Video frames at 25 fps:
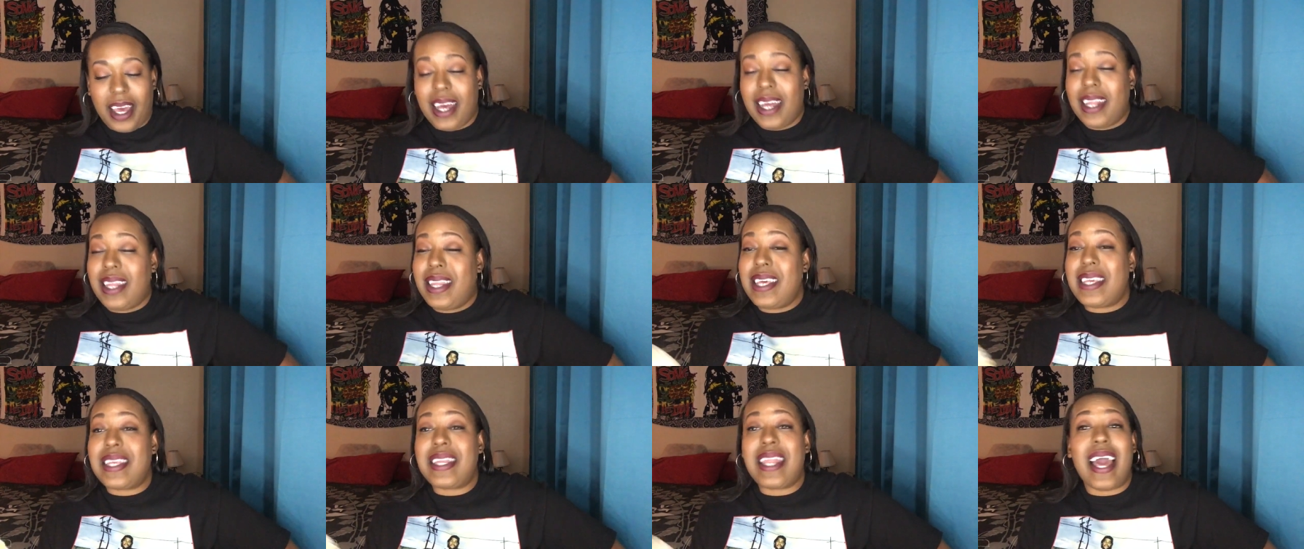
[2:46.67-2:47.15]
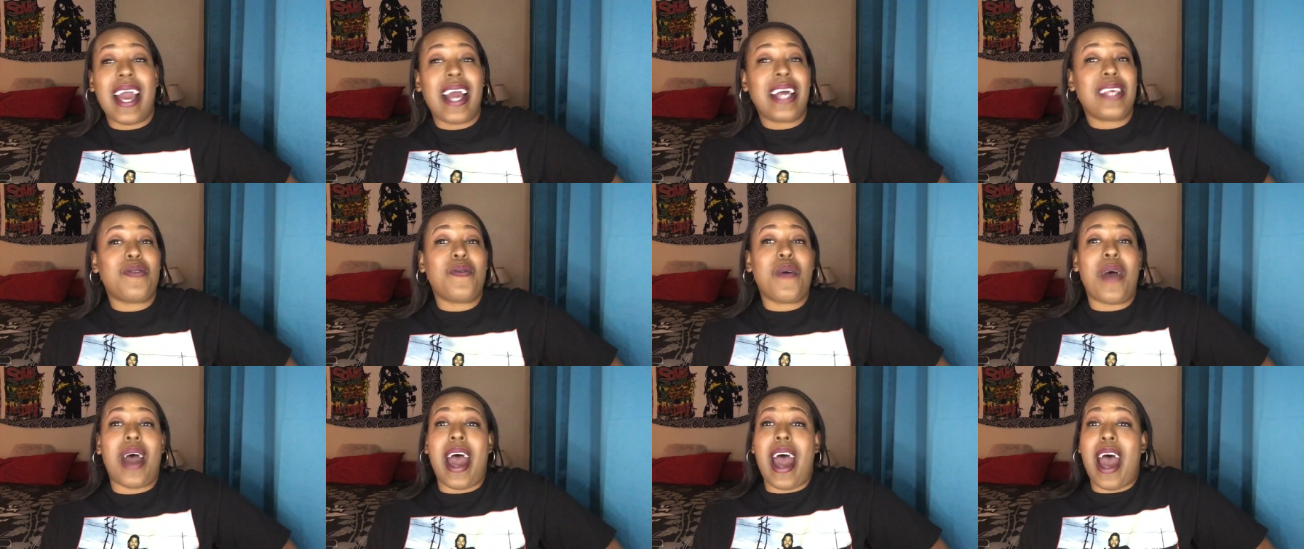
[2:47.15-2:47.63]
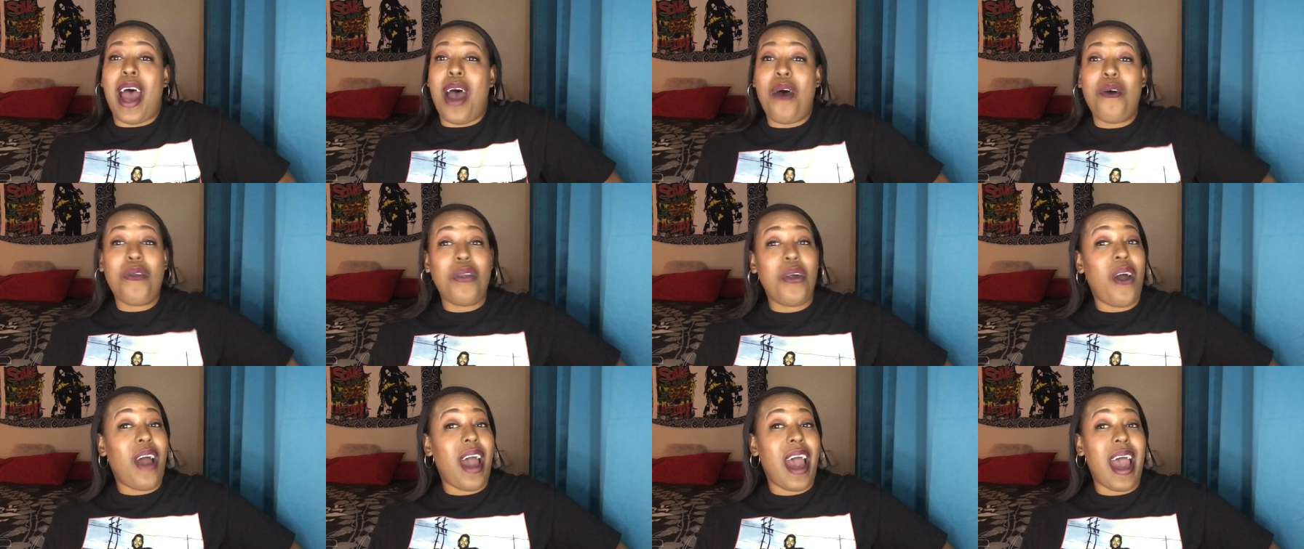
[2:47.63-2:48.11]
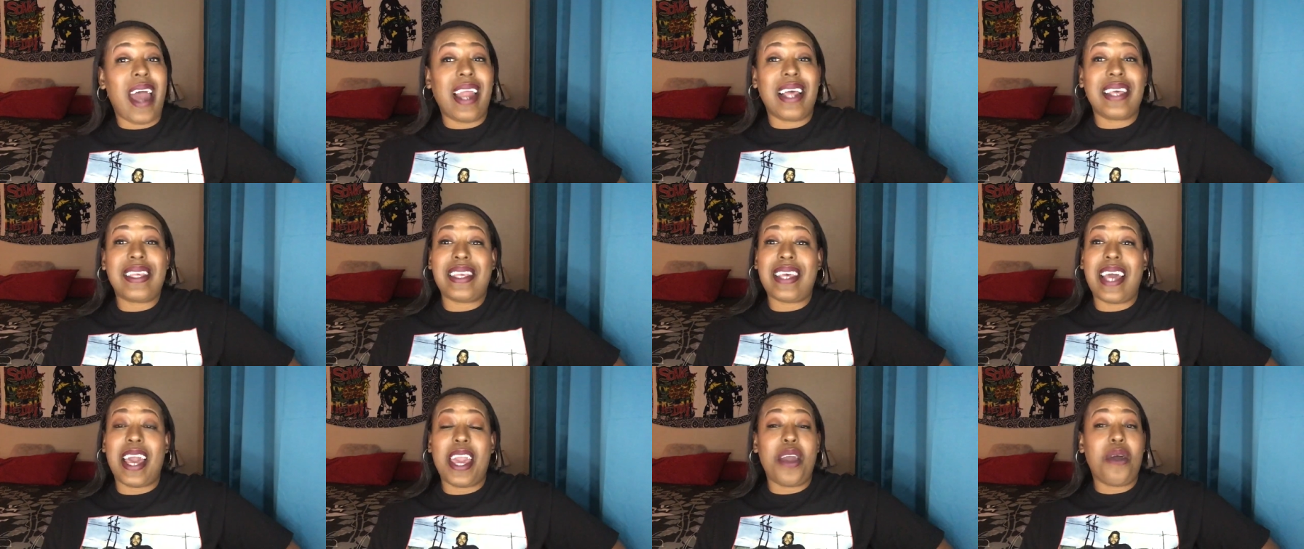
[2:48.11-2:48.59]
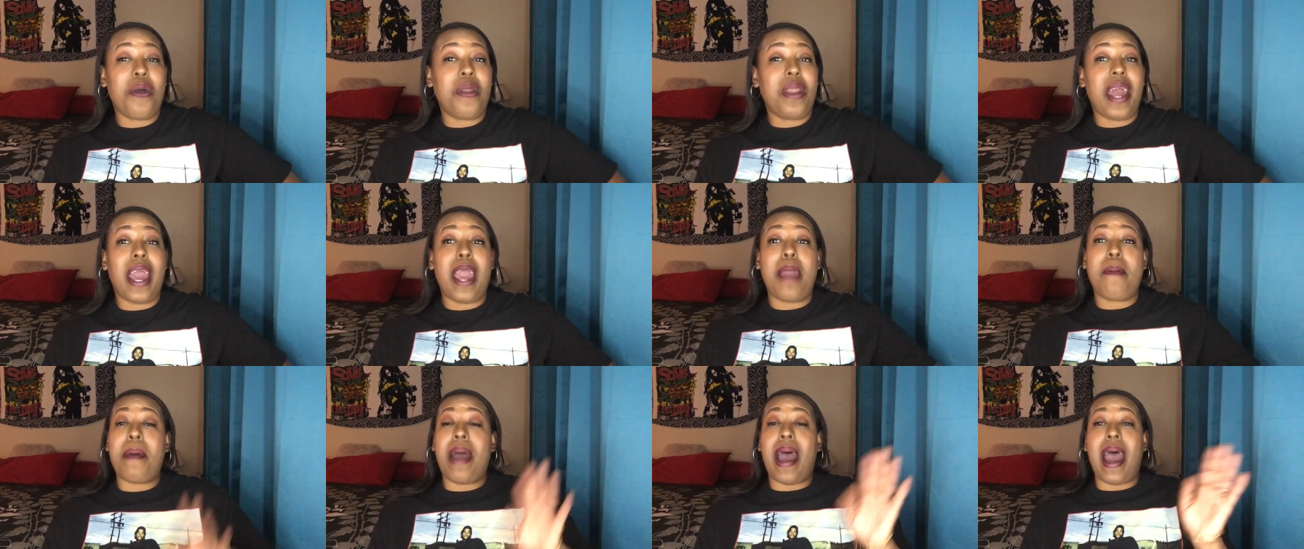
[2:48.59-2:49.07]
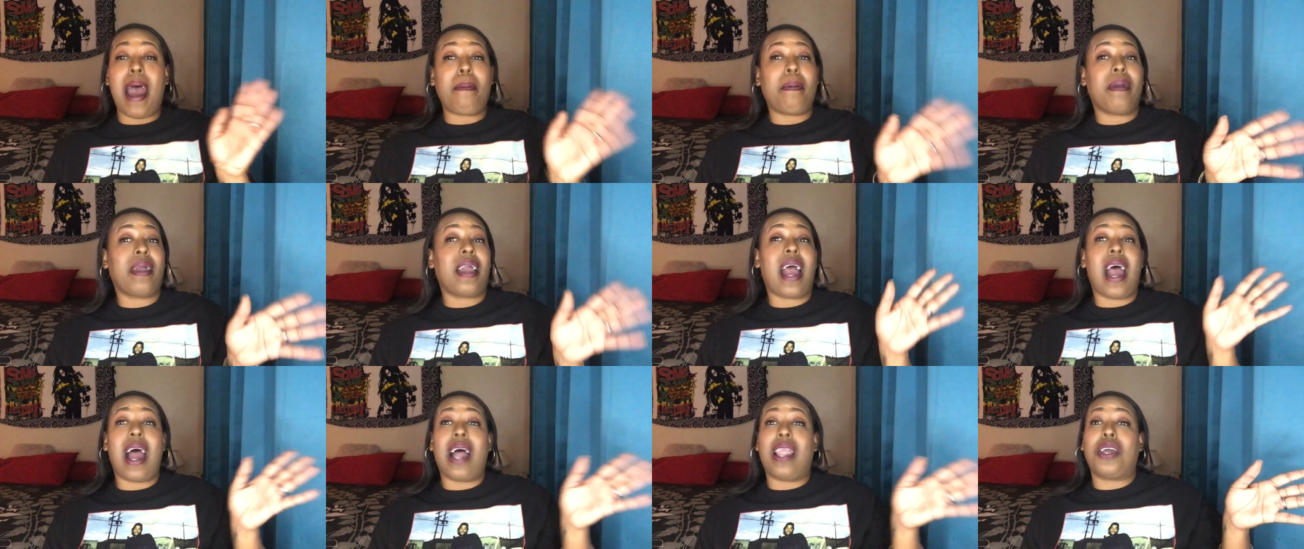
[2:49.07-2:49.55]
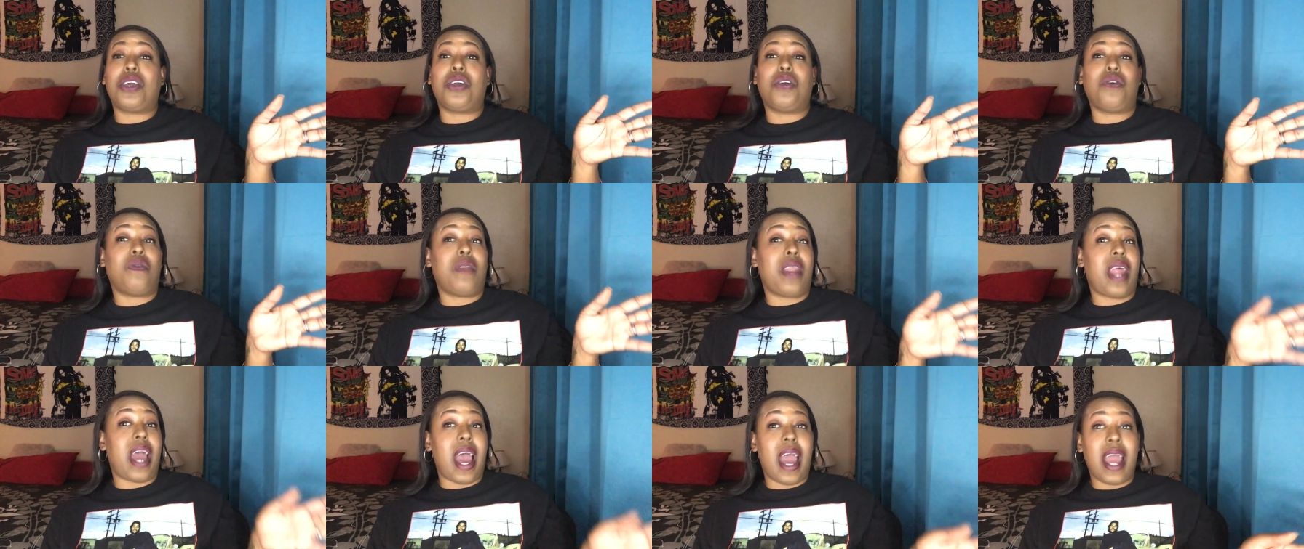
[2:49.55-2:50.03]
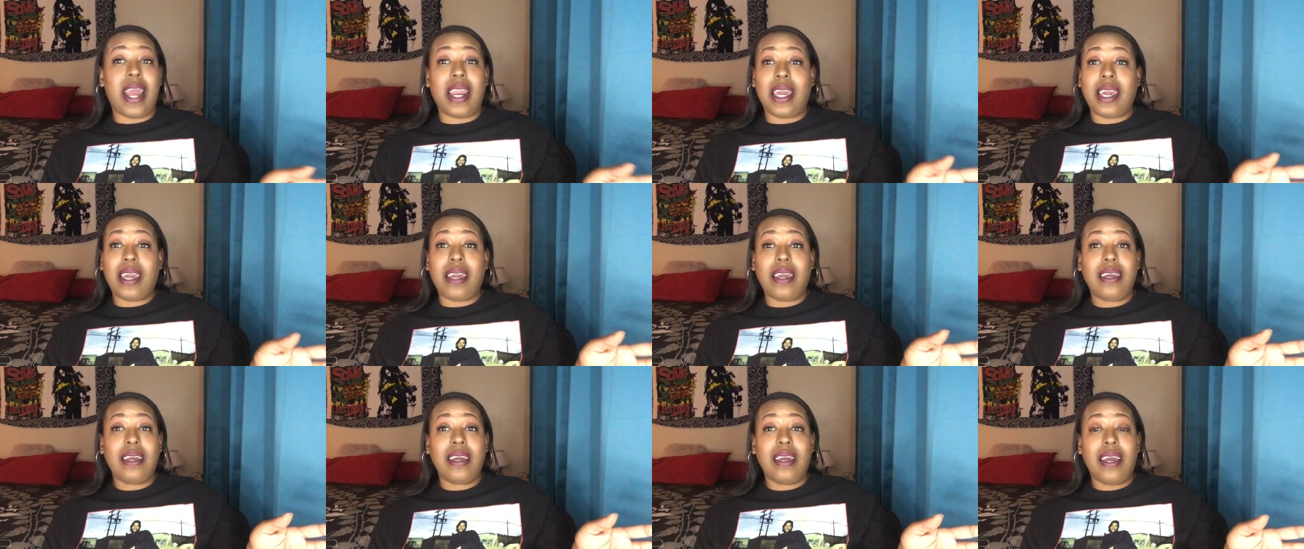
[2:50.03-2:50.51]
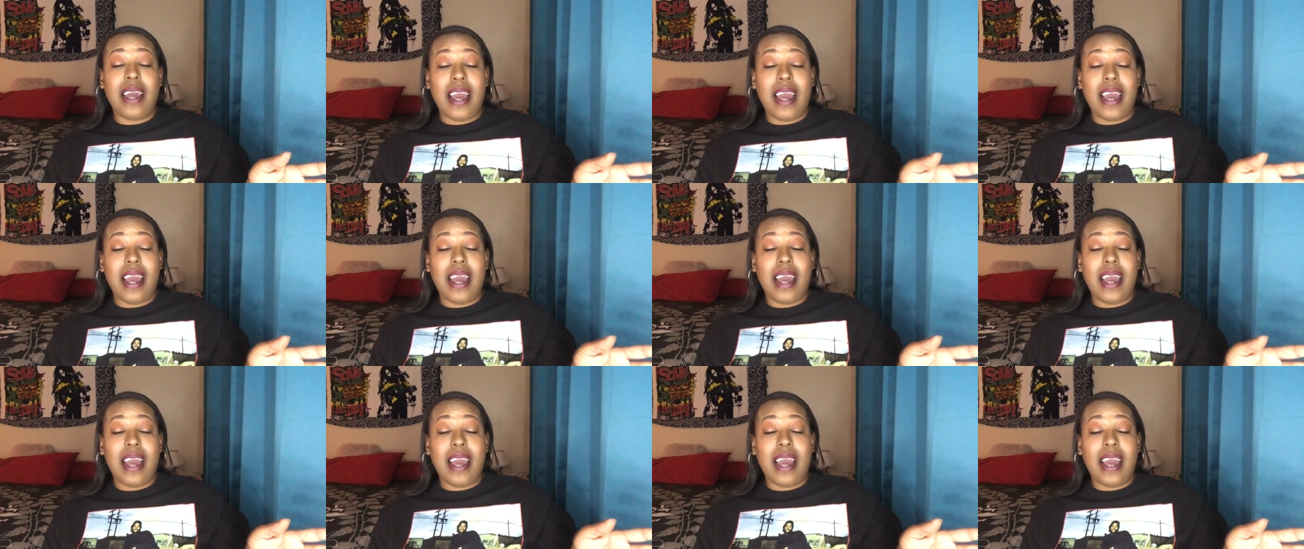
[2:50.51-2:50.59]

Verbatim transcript: This last one, I don't know how to say your name. I've been calling you Nani.